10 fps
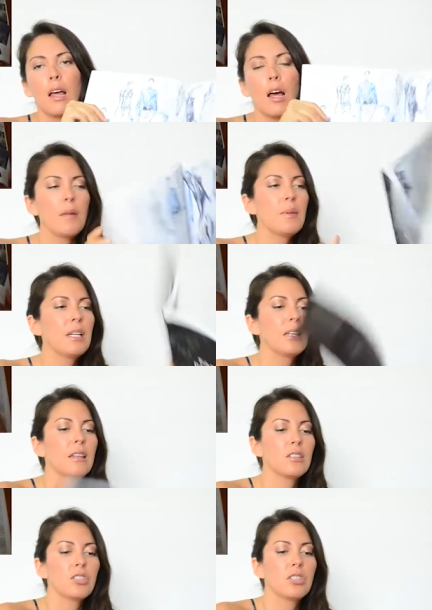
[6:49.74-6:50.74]
I mean,
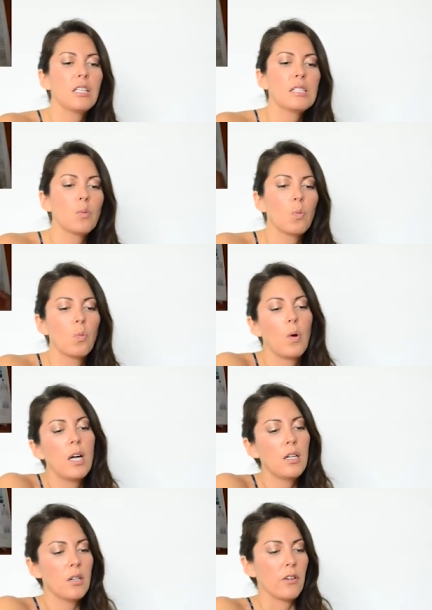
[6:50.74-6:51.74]
it's
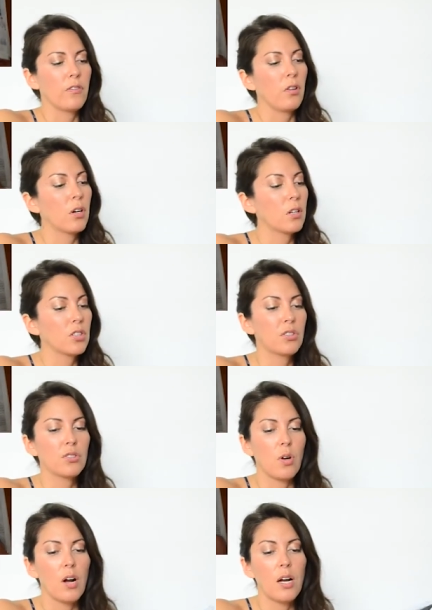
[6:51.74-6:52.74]
wonderful. Her
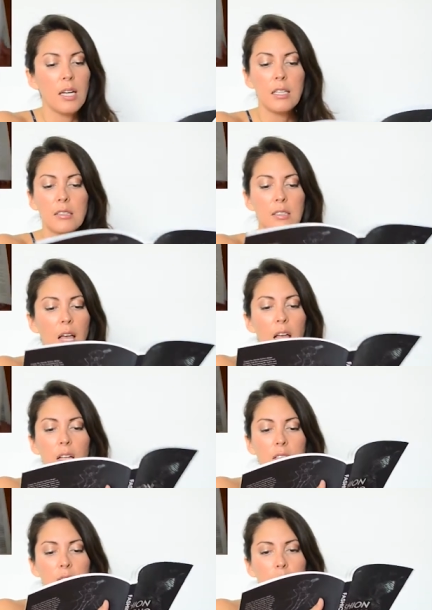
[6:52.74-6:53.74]
drawing
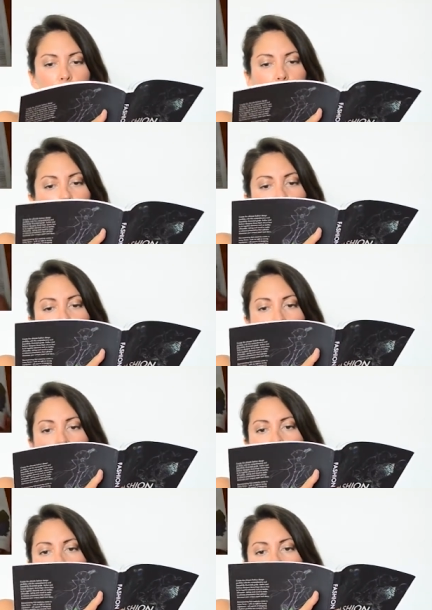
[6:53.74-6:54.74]
style is
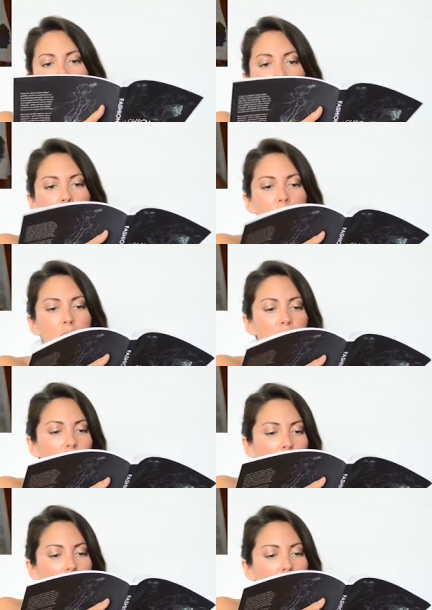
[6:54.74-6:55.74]
beautiful, but I wish
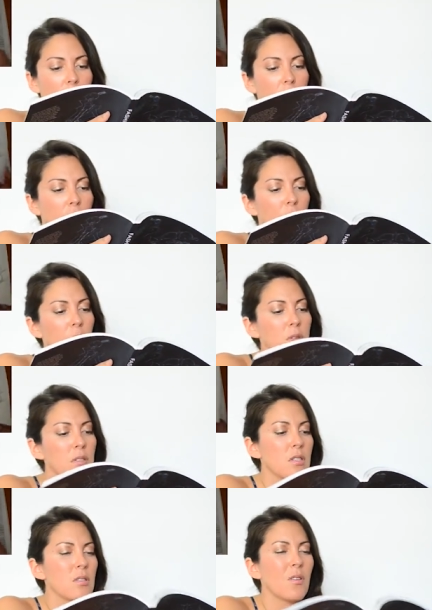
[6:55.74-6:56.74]
it
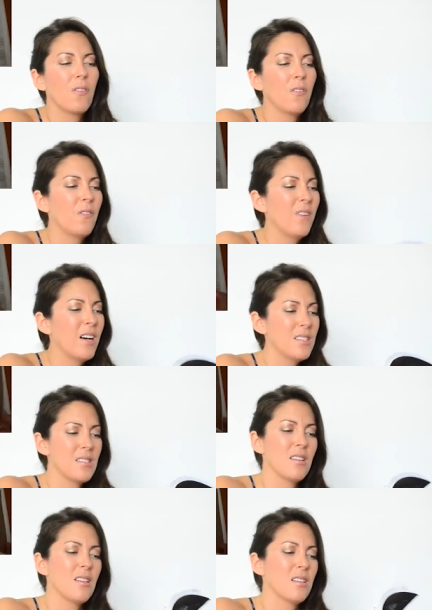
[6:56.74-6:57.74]
wasn't so
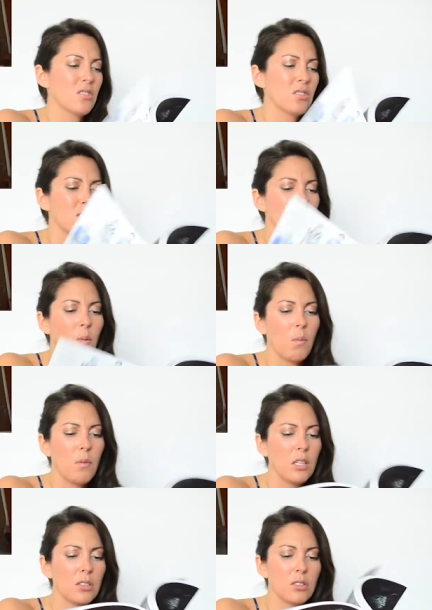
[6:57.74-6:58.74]
fuzzy. It's just so
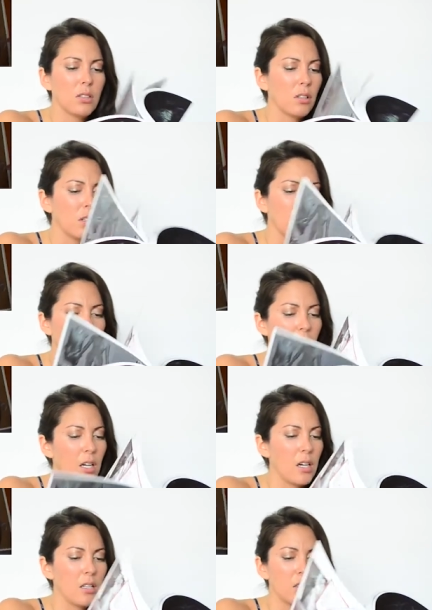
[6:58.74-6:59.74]
much to look
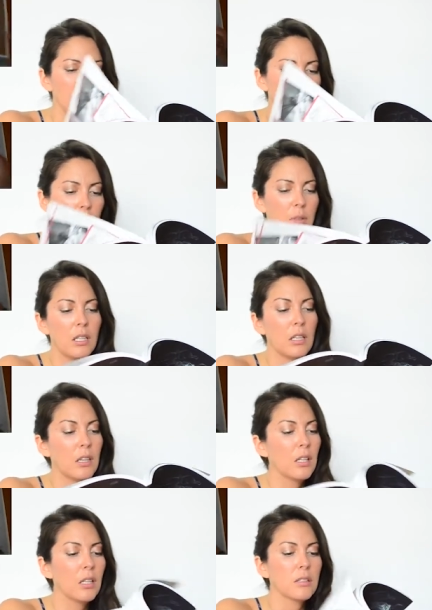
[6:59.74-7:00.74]
at and so many
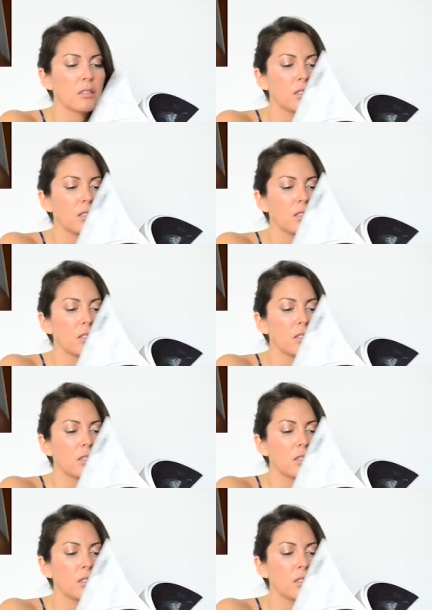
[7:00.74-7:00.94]
things.